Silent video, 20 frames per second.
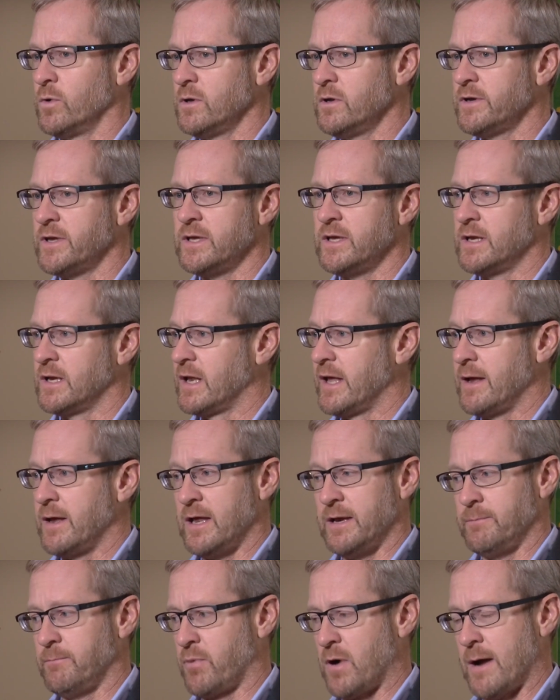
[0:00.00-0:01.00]
We're looking
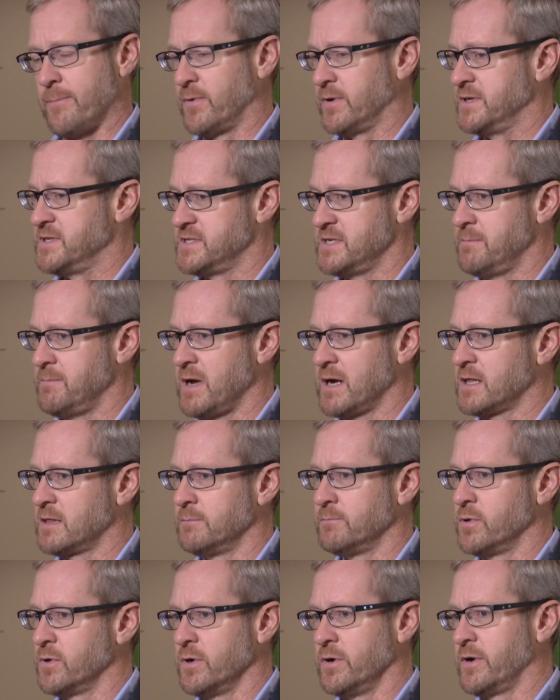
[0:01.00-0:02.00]
at properties in
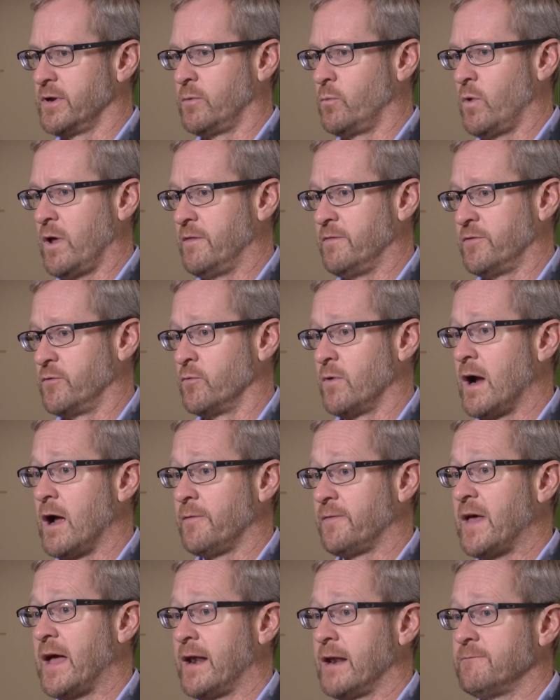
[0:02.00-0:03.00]
Mecklenburg and
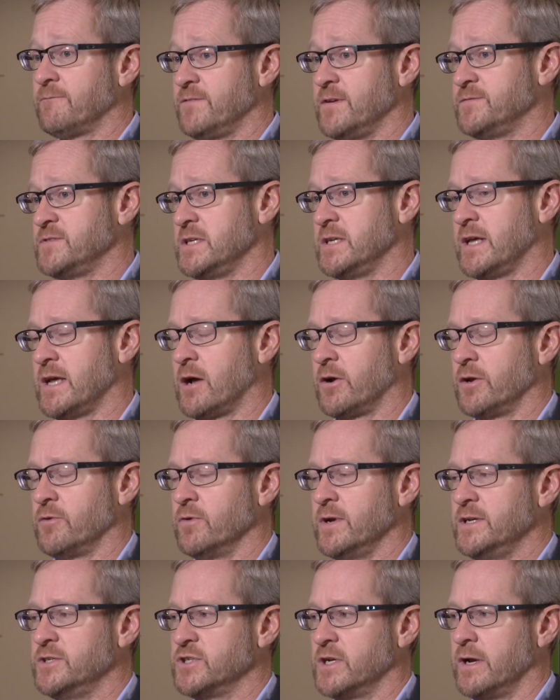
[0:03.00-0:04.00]
throughout that 15-county
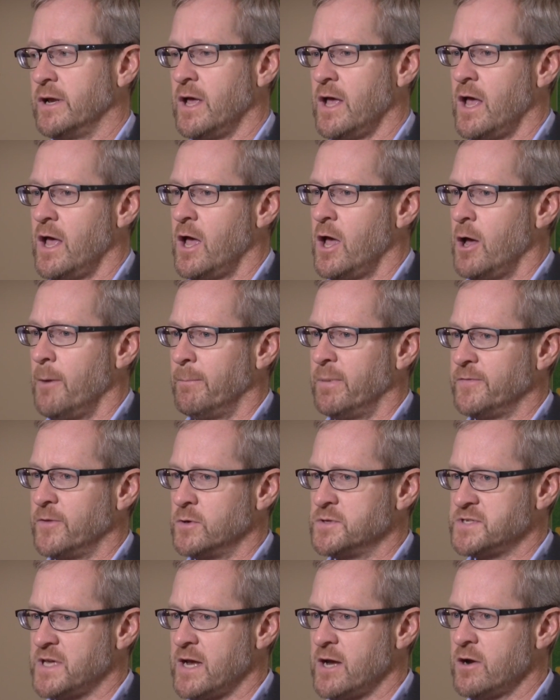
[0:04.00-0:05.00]
region, but
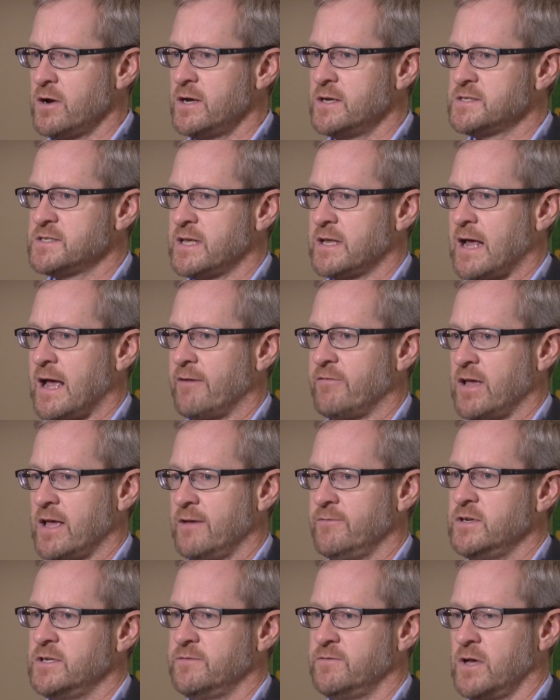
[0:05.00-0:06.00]
those areas that have
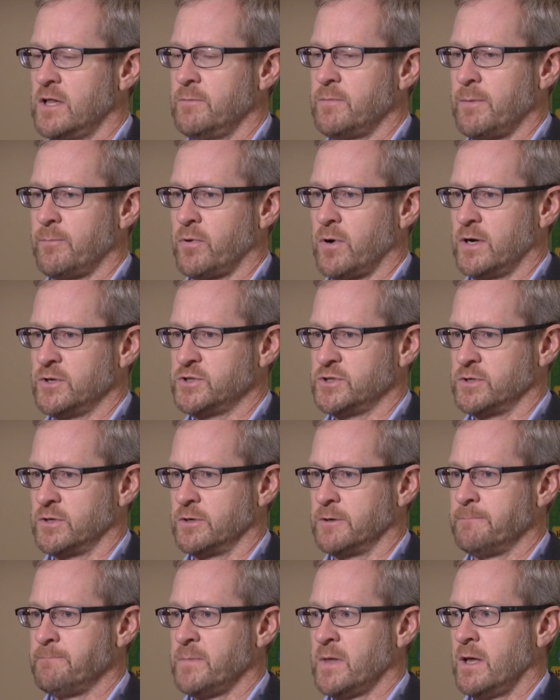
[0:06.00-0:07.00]
heavy development
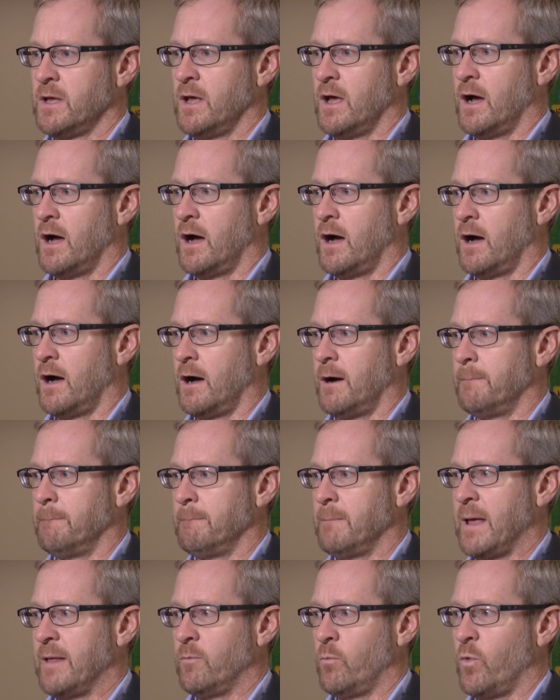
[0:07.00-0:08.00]
pressure
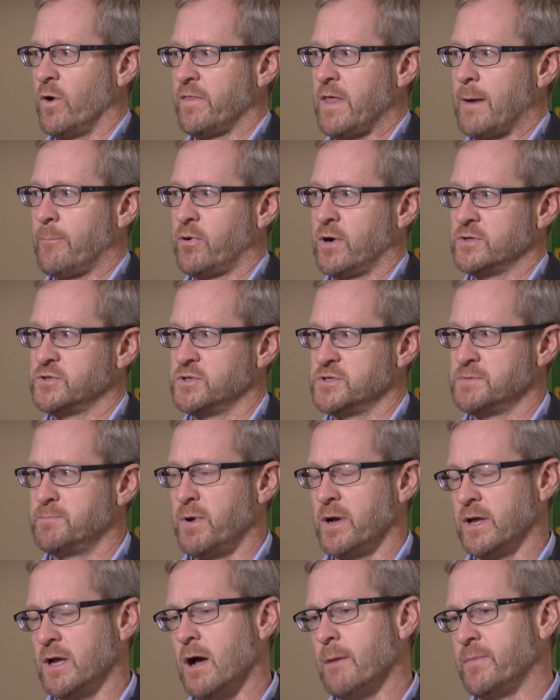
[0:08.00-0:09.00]
and where that pressure is
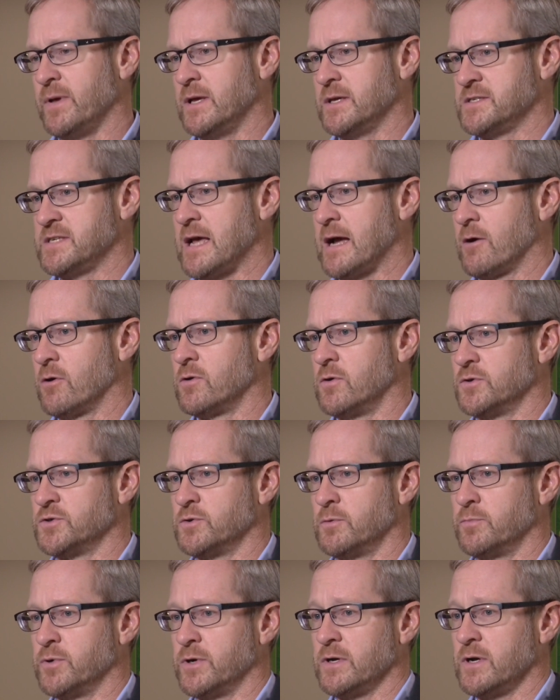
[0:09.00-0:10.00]
butting up against
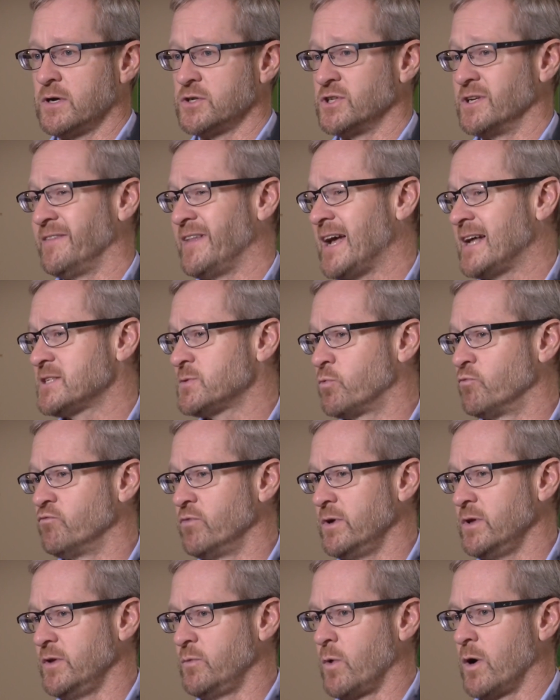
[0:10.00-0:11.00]
agricultural production, that's
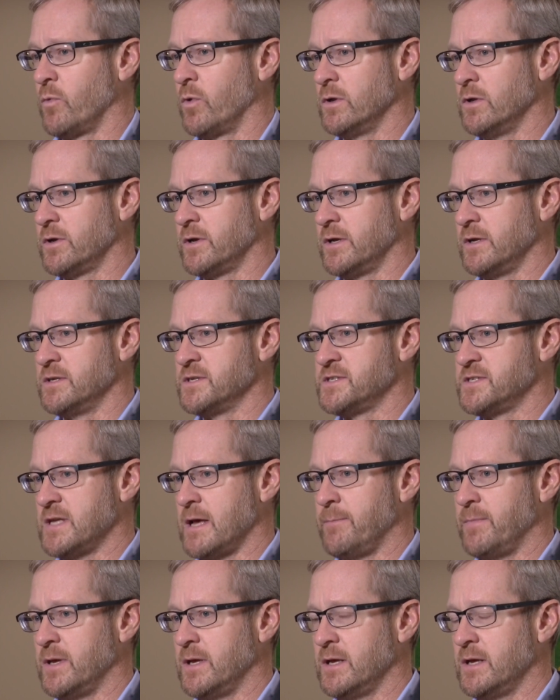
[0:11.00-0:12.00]
really where we're looking to
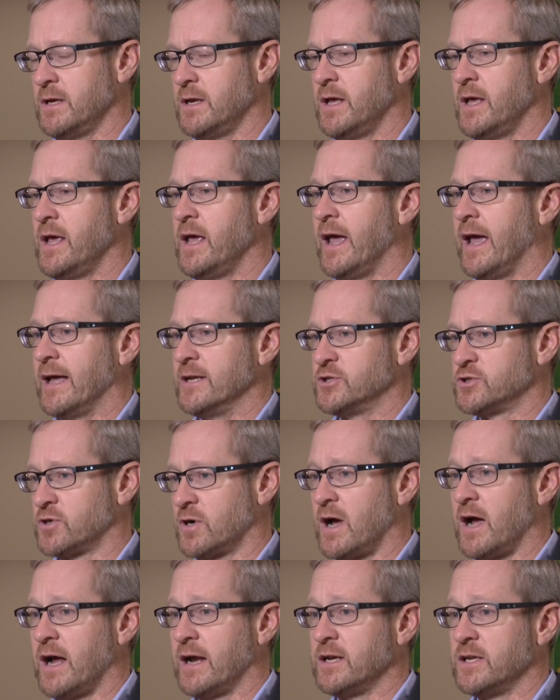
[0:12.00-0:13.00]
step in and
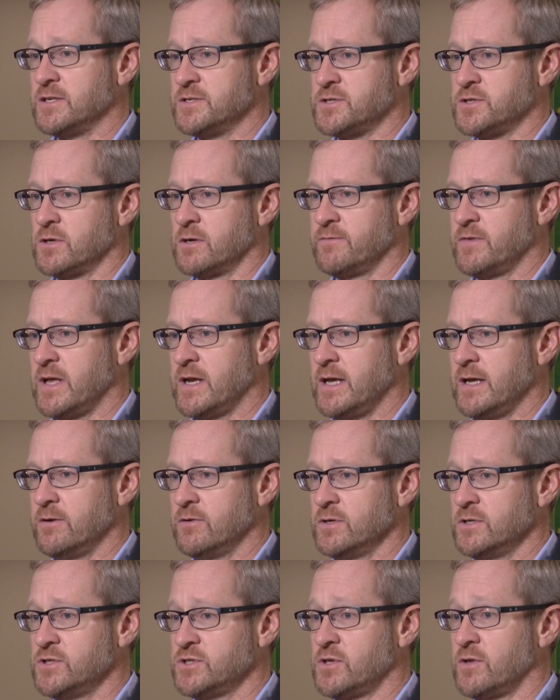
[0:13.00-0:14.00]
try and conserve that
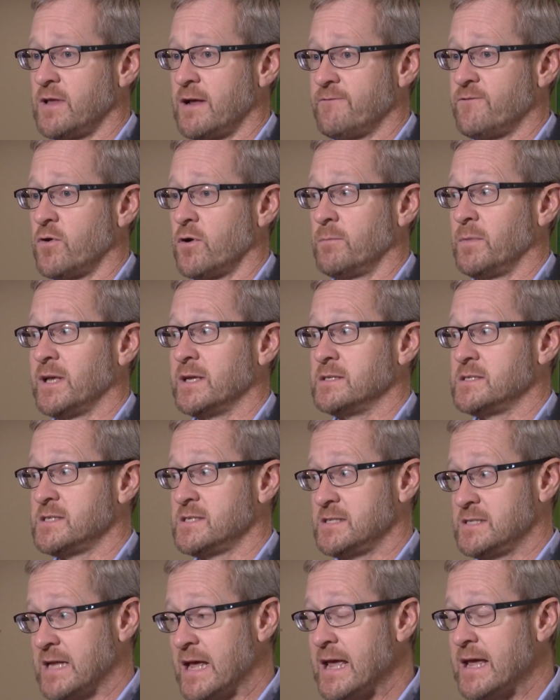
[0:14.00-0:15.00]
acreage so that farmland
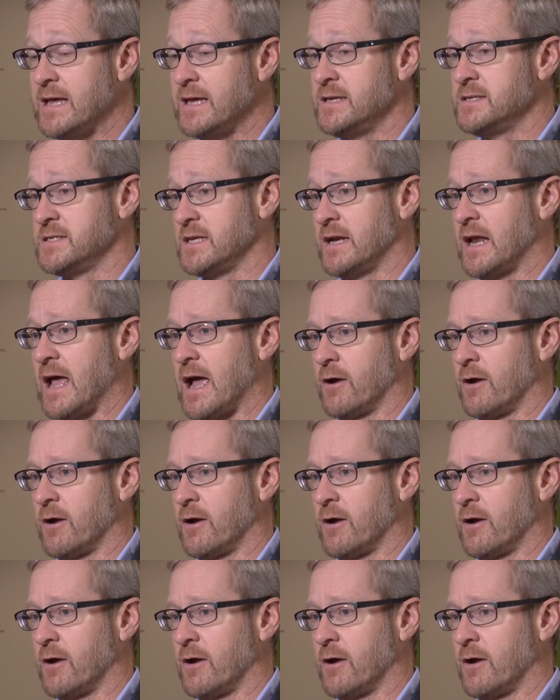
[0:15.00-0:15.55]
stays in